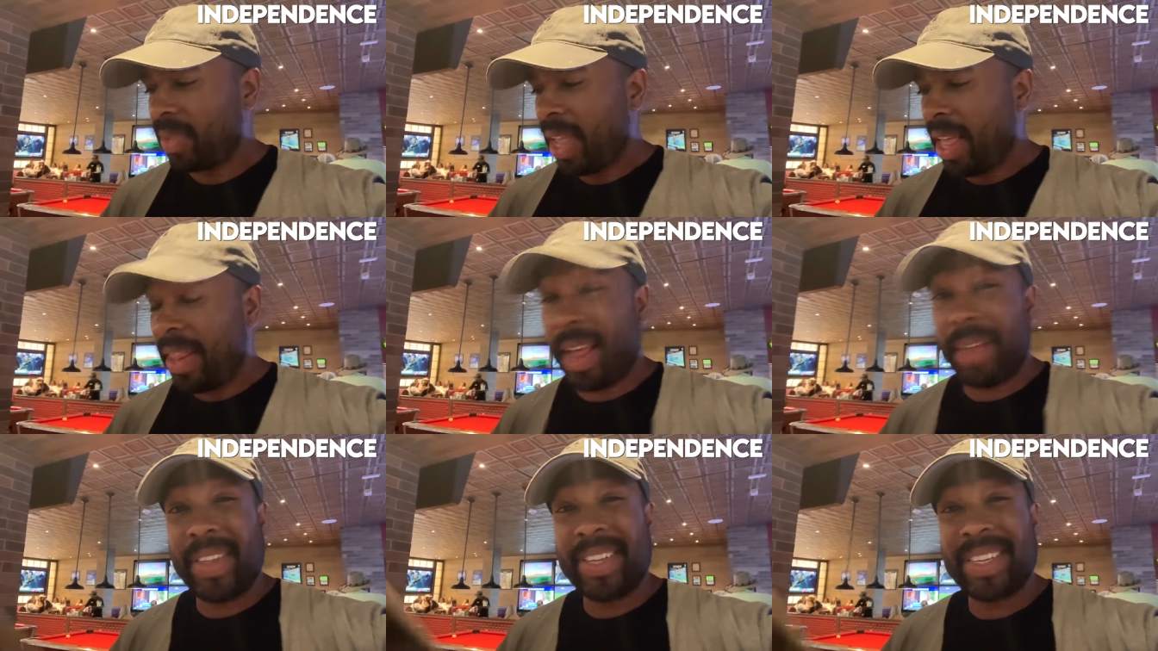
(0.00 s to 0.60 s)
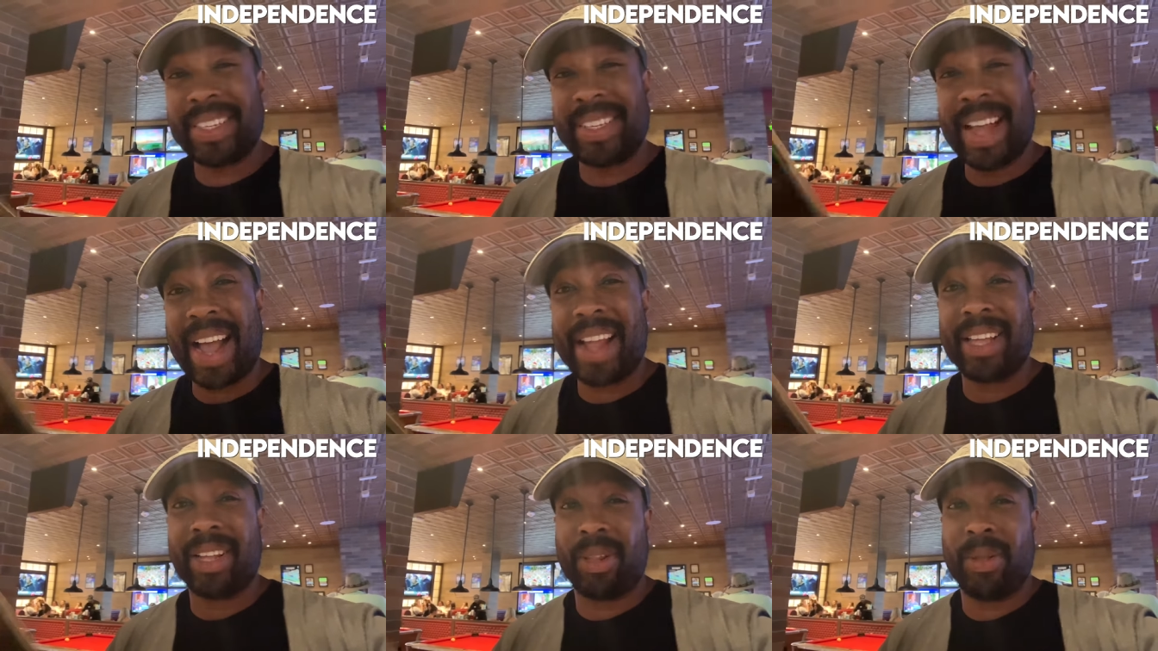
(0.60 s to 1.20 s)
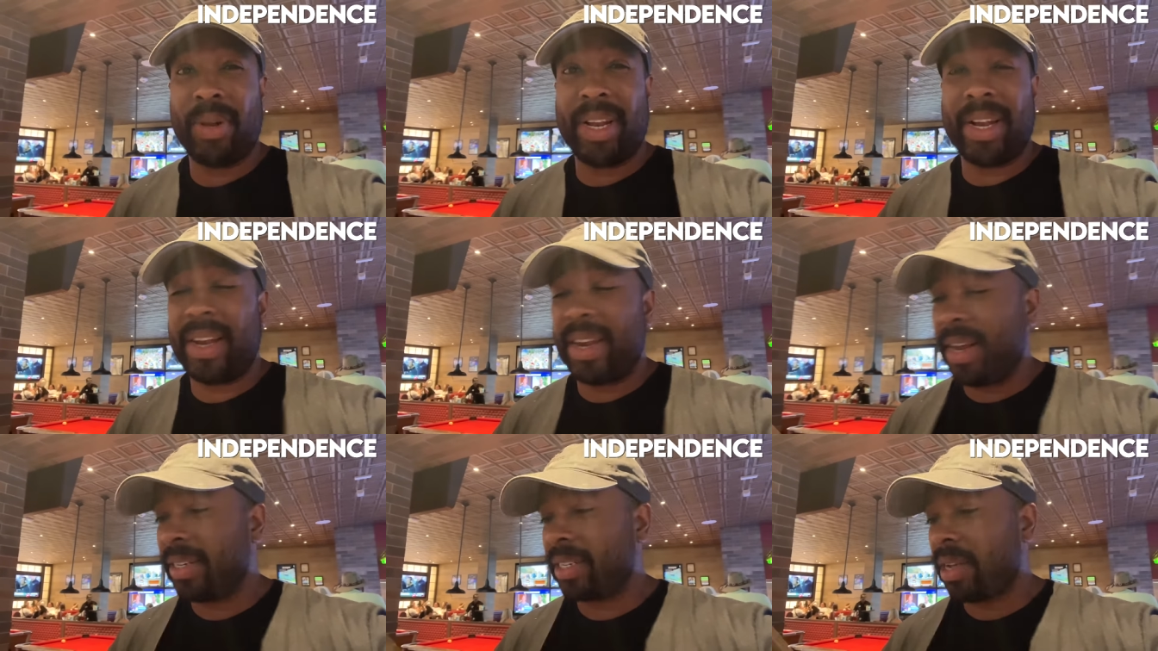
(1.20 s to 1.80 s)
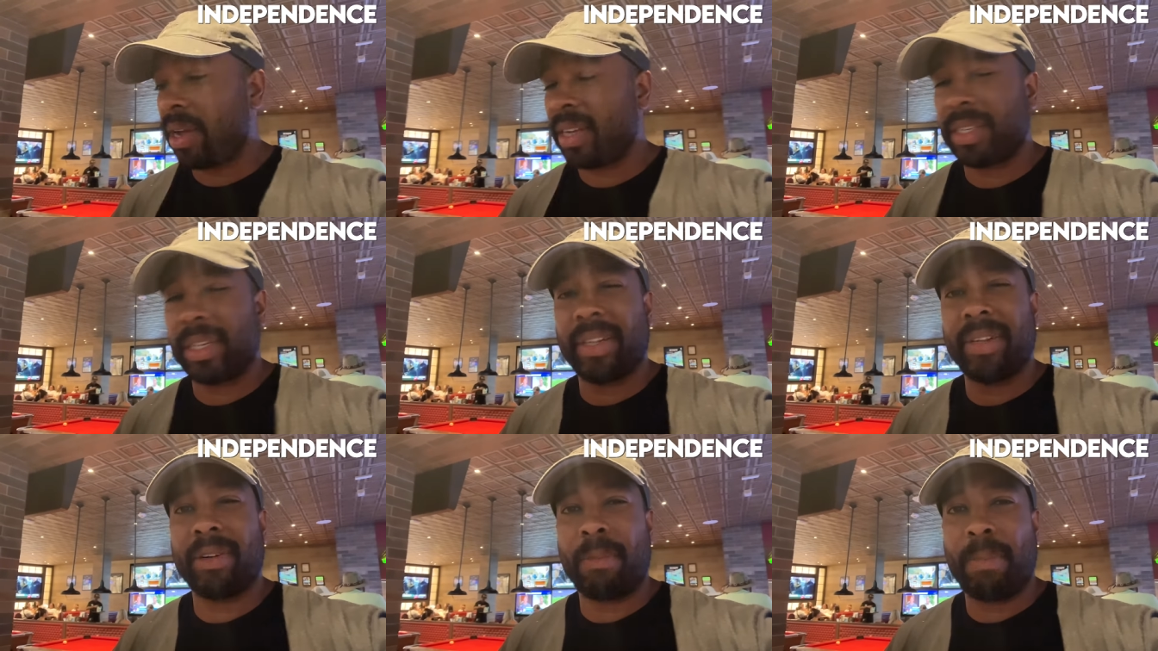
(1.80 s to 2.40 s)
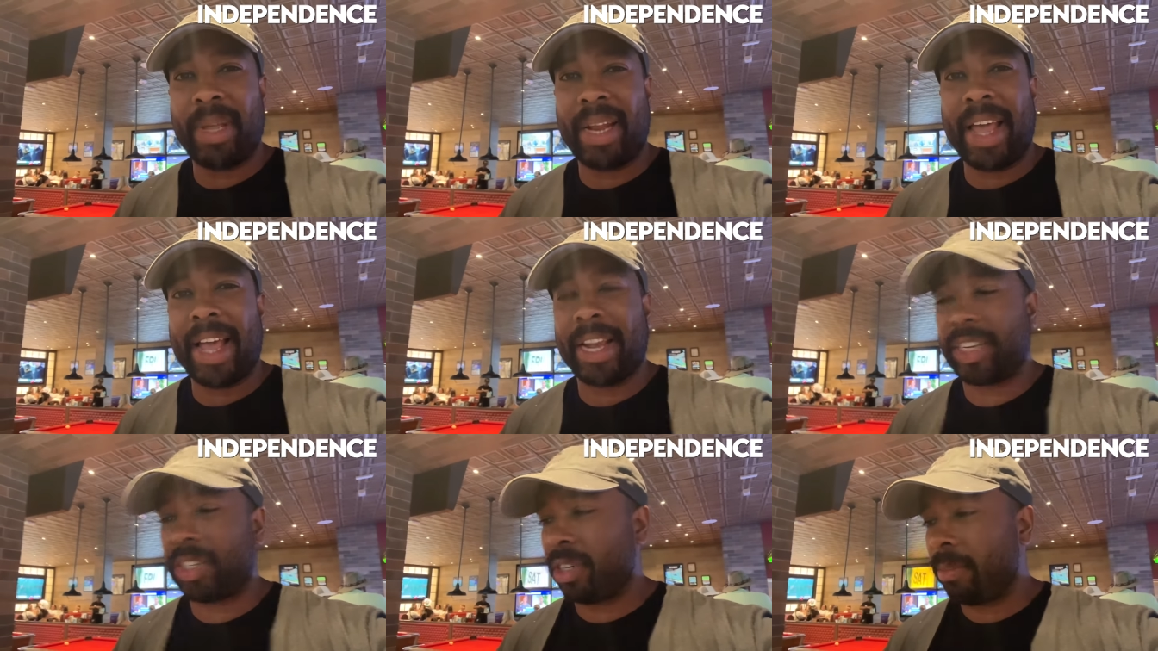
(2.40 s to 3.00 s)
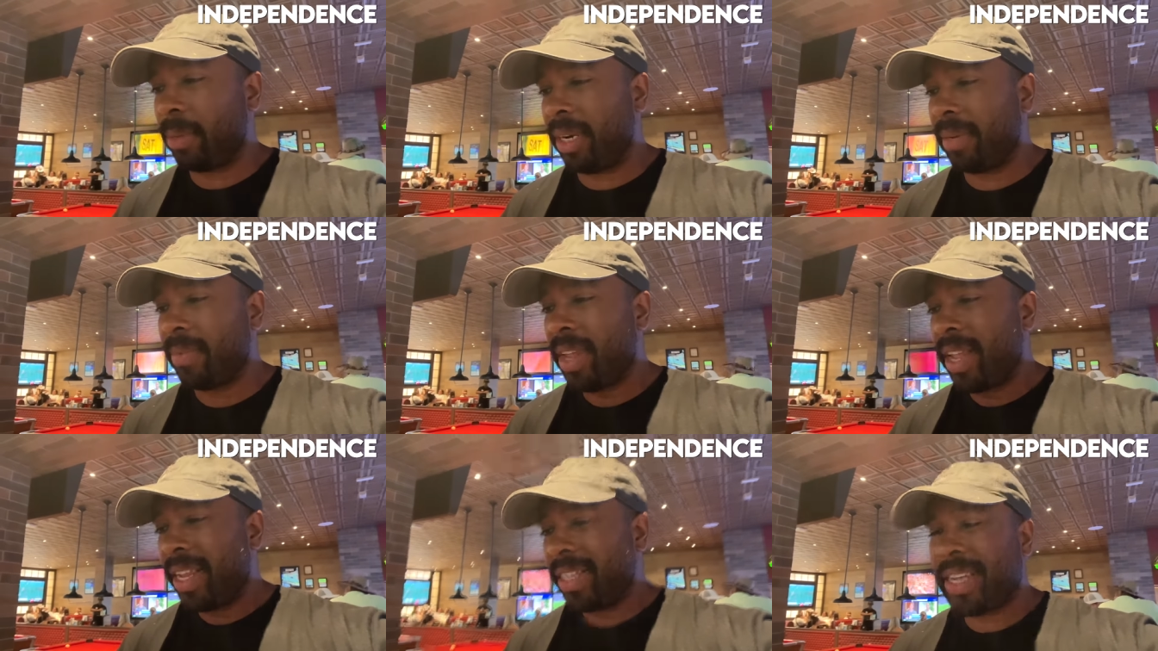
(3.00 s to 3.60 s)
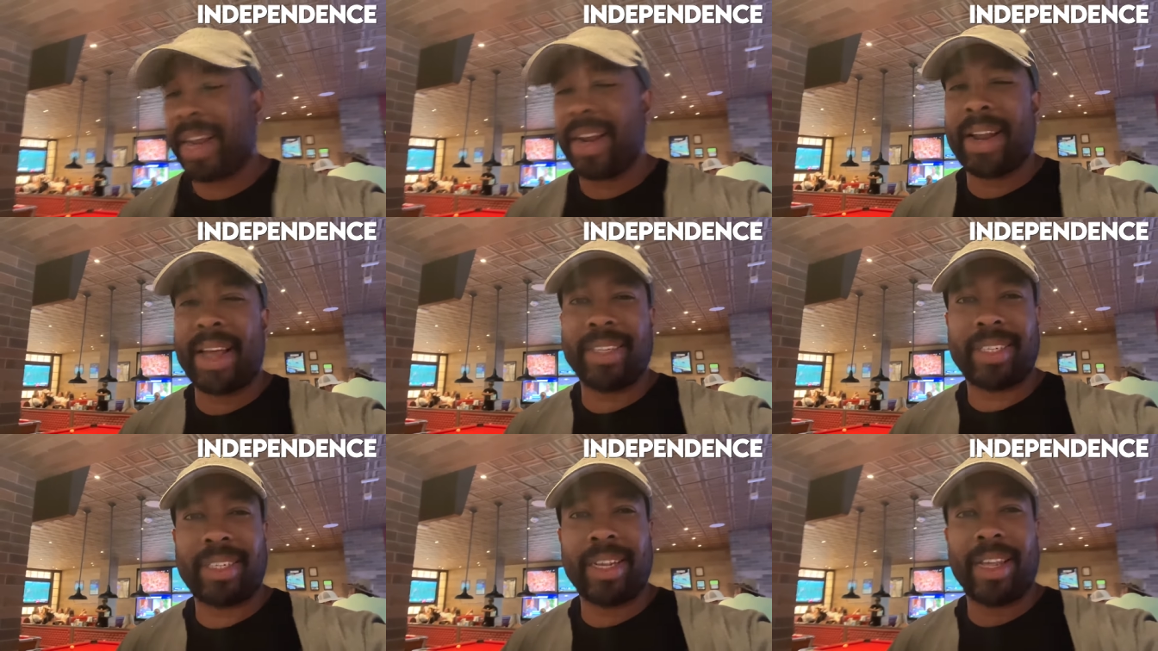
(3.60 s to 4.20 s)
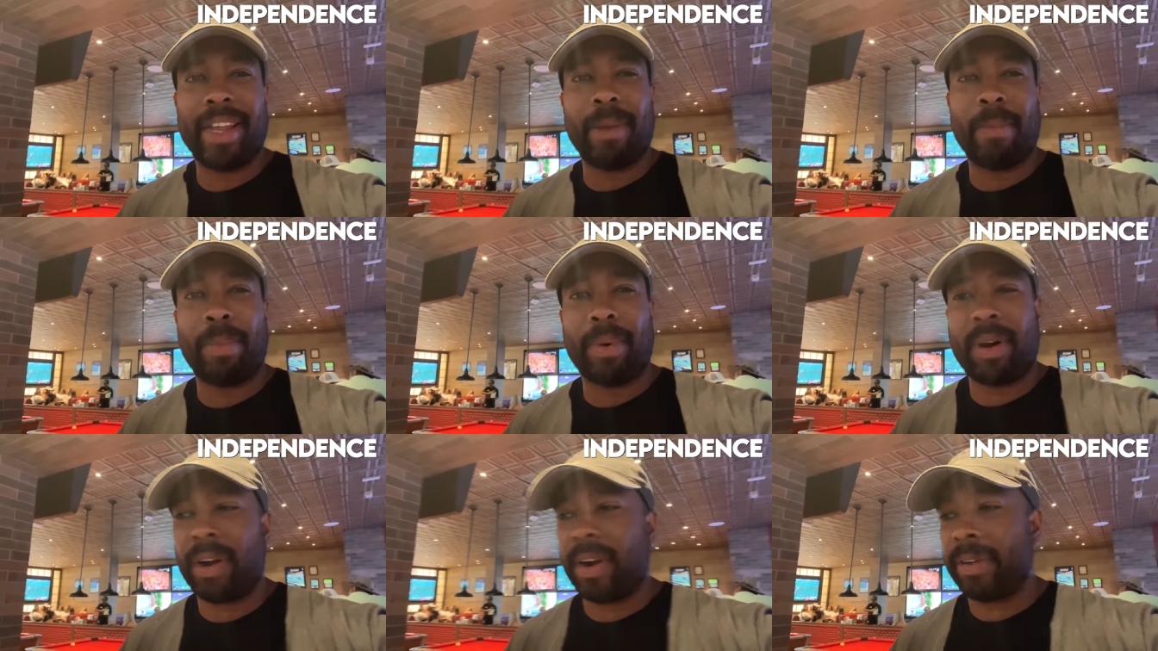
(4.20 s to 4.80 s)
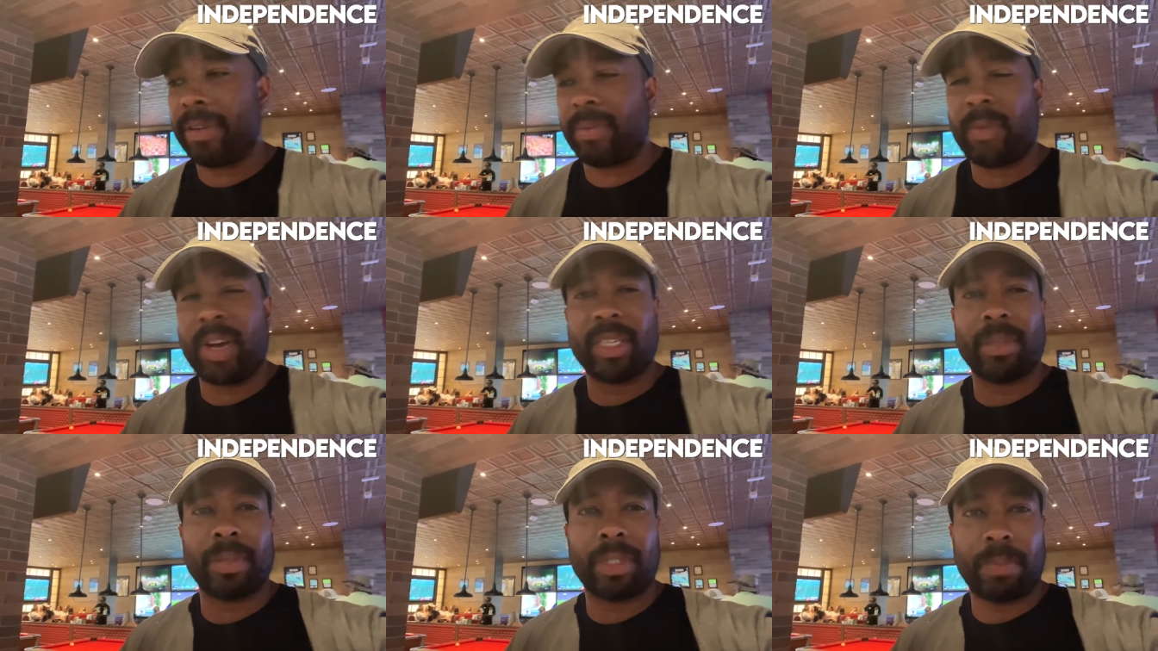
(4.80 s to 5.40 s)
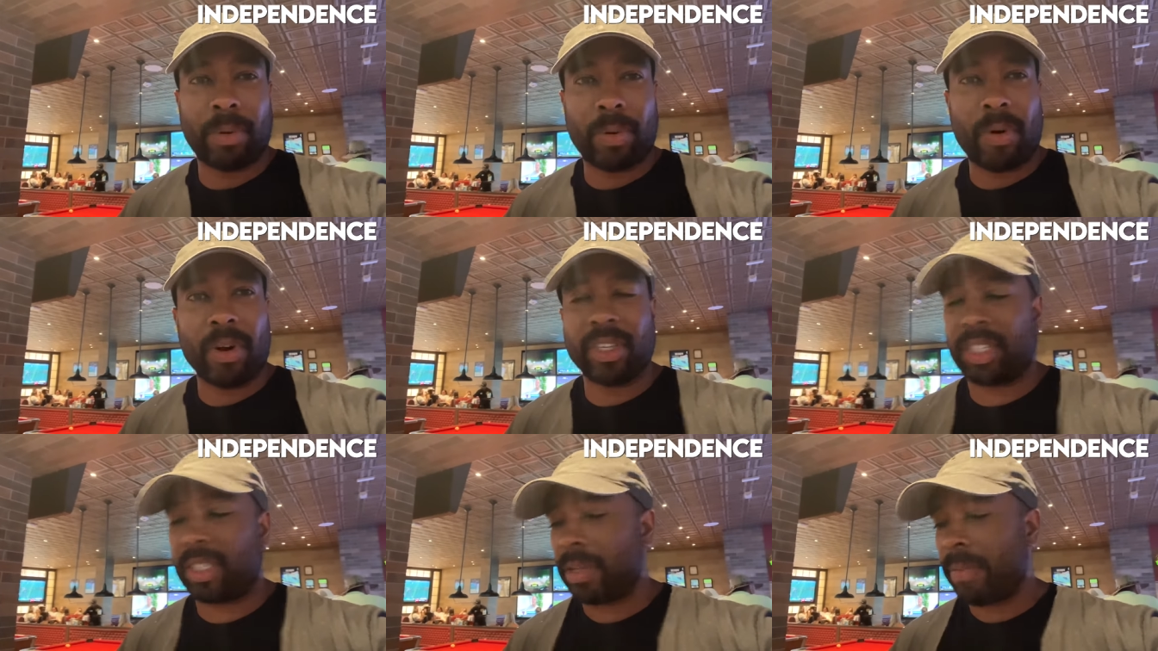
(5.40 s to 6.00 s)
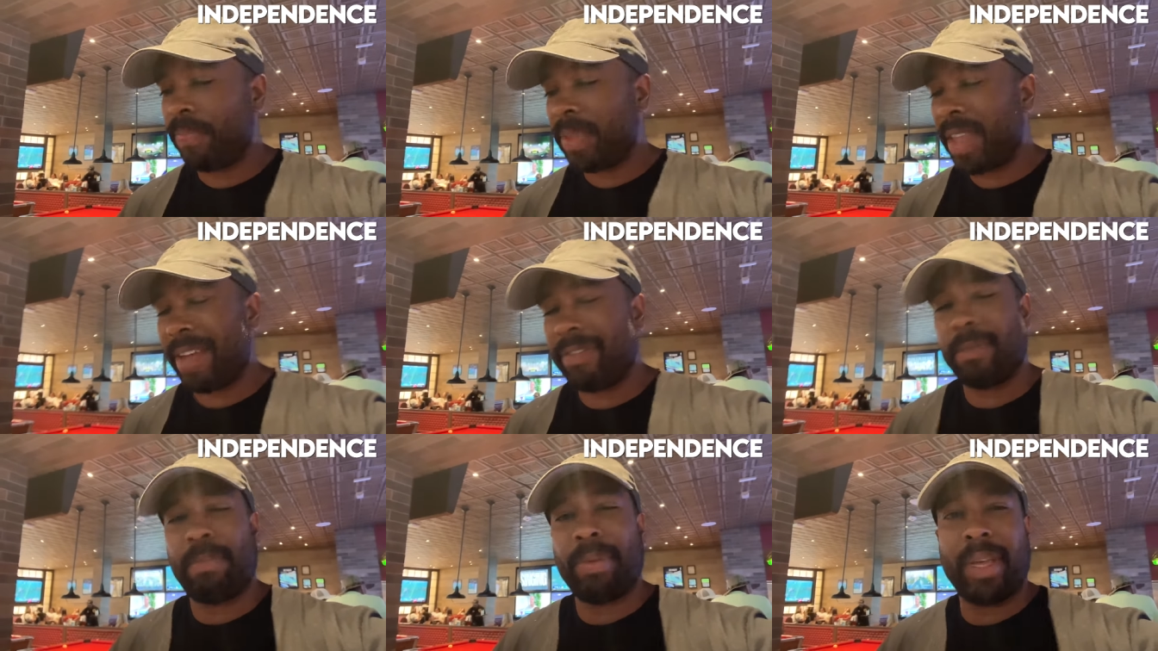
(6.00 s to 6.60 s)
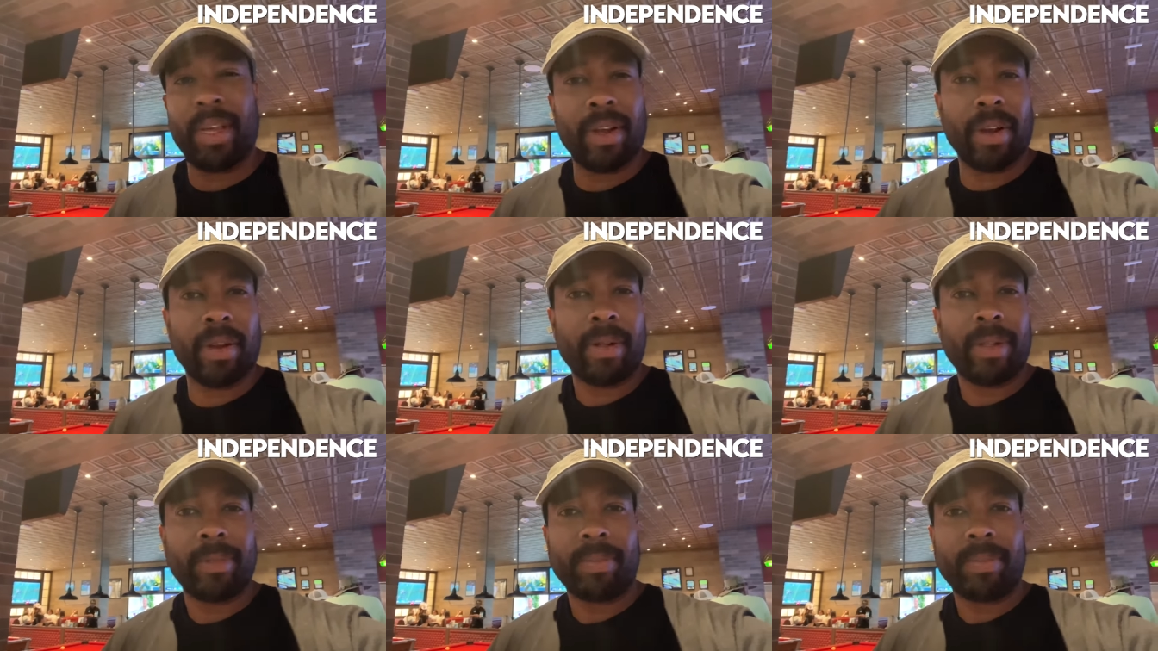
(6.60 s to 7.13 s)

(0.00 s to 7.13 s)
Now this is not included. It does cost a little bit extra, but it's kind of nice to sit in a bar, watch some sports, have a beer.